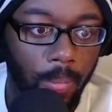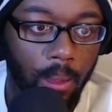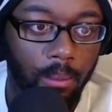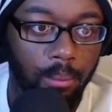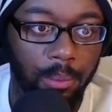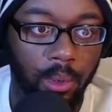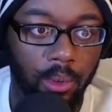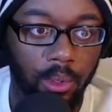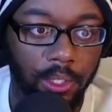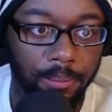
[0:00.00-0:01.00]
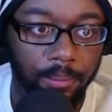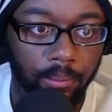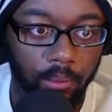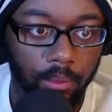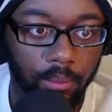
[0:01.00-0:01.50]
be pulling.
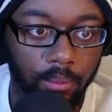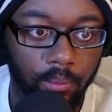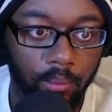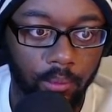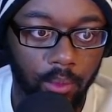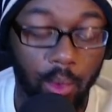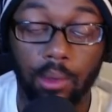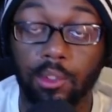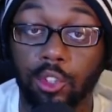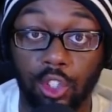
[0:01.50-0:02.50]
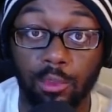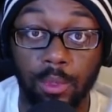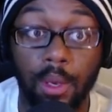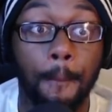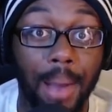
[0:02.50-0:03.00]
Well, excuse me,
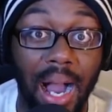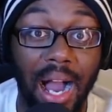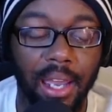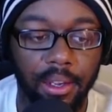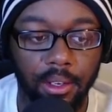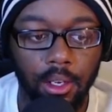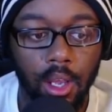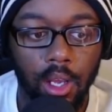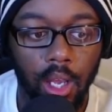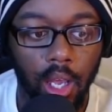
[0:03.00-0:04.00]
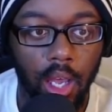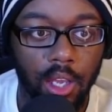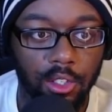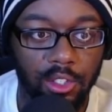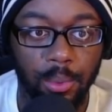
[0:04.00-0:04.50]
buying Super